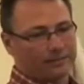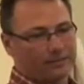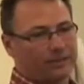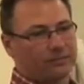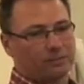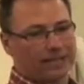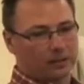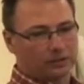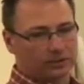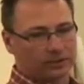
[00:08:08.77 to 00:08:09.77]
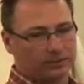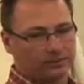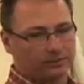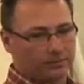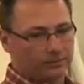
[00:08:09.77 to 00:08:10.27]
heavy metals and
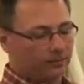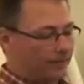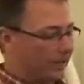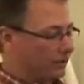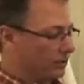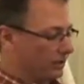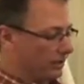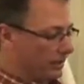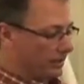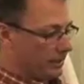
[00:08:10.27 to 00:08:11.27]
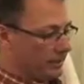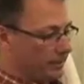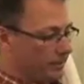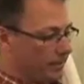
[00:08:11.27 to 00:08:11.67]
metals in the